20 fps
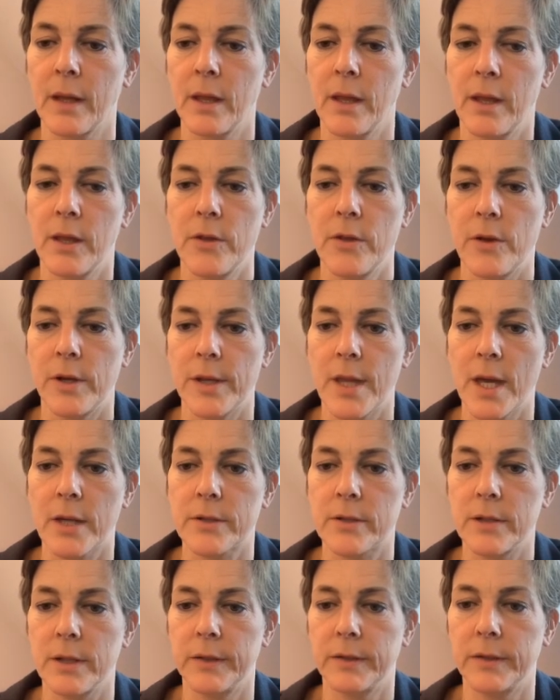You could
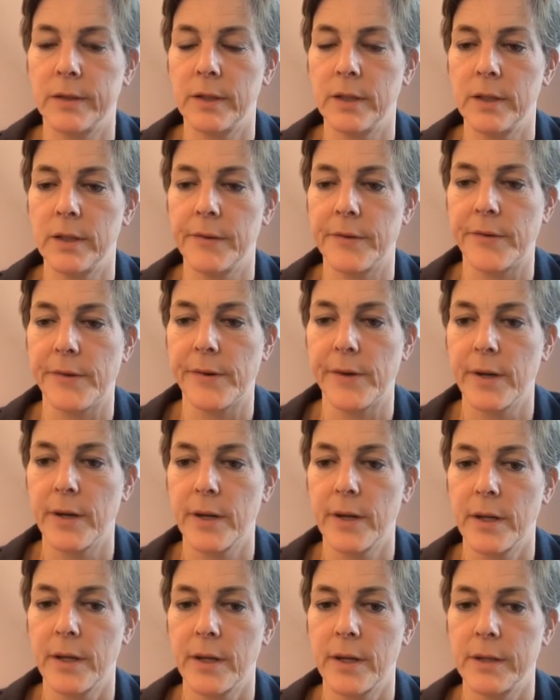actually see
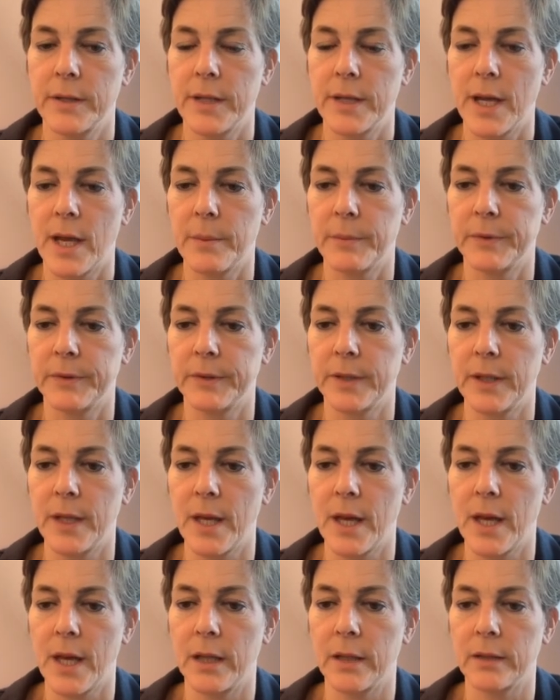the
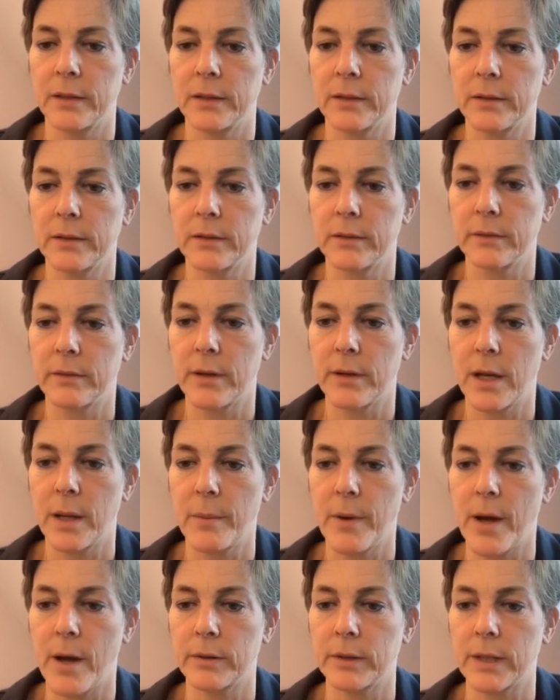MCL, I'm
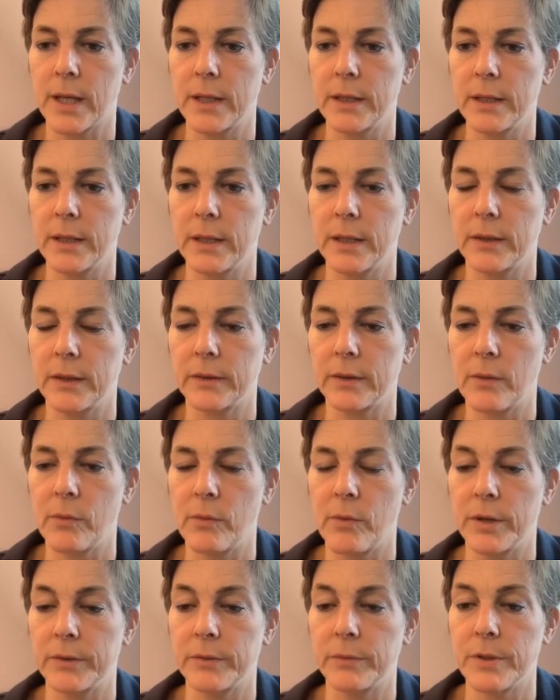outlining it
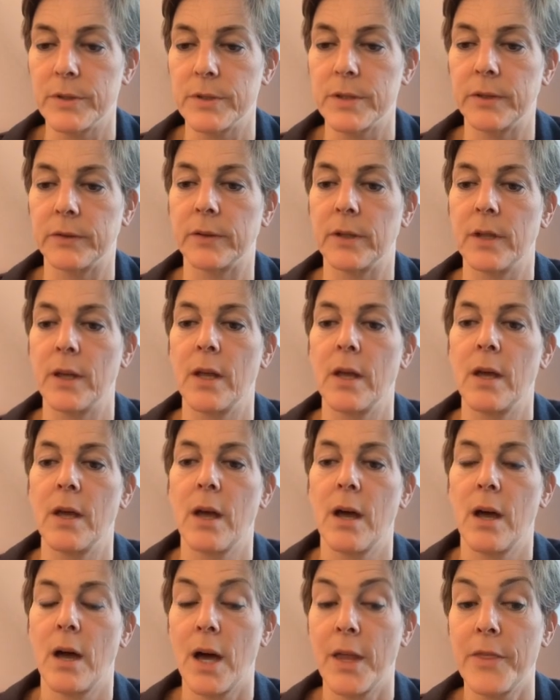somewhat, which is
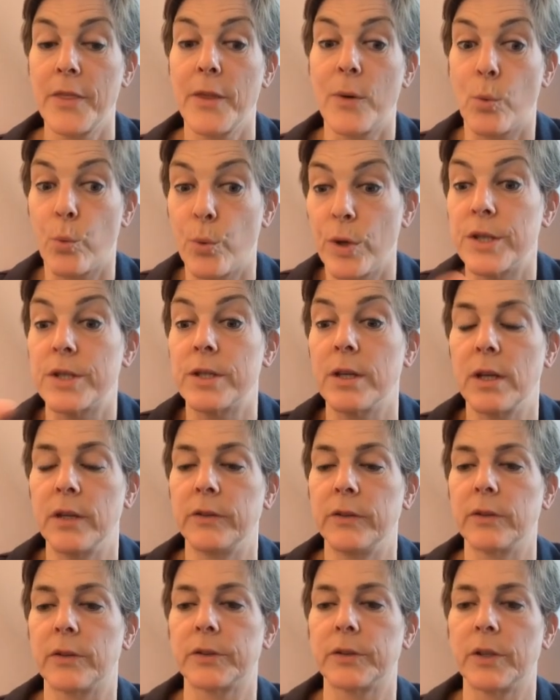under which
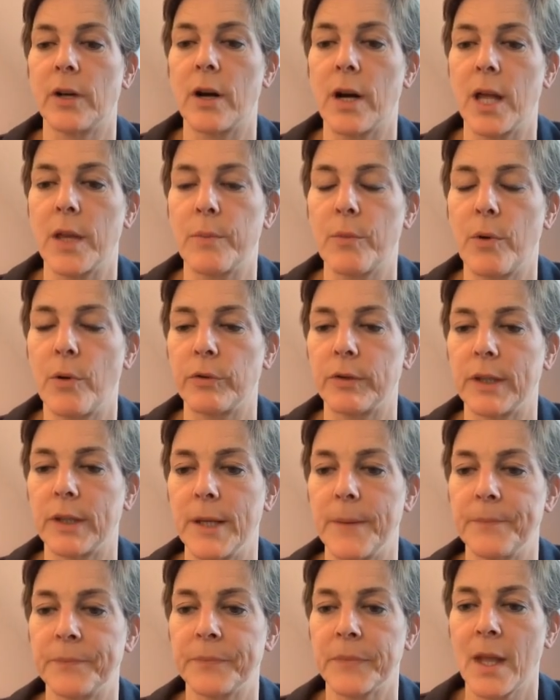is your target
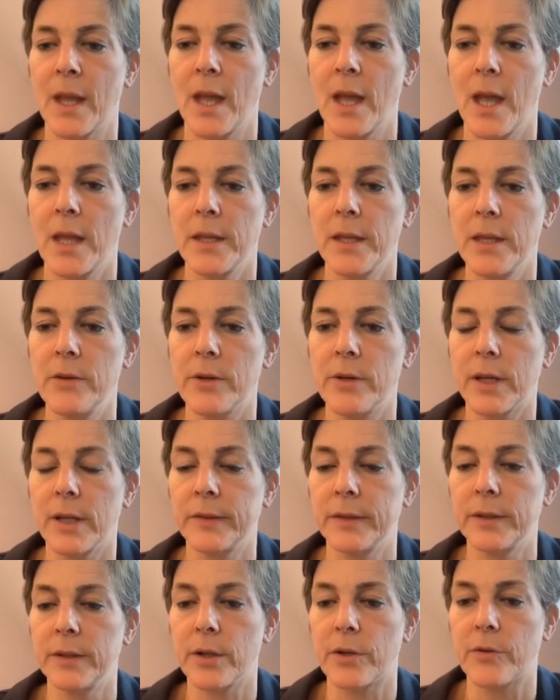mostly. And here you can
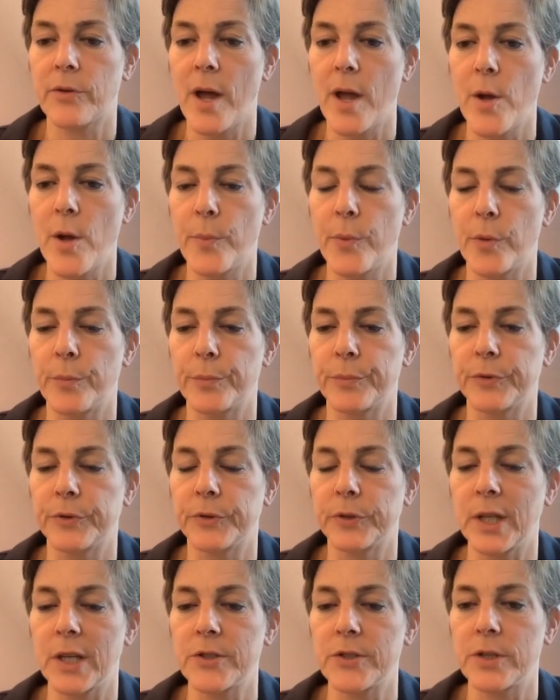see the cryo probe
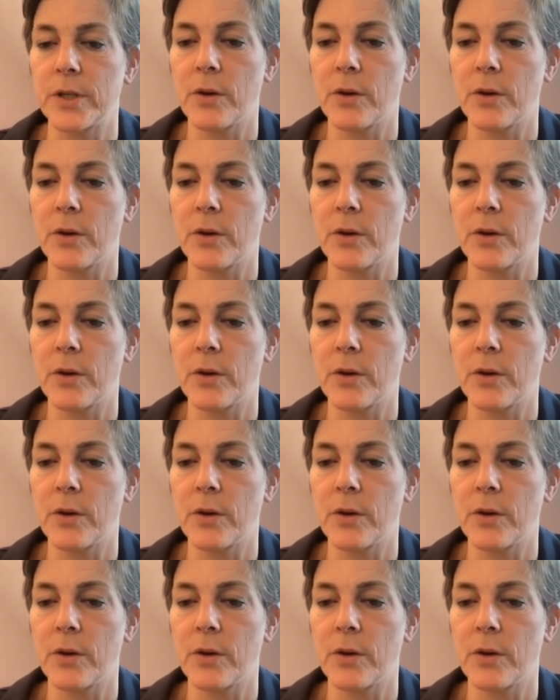touching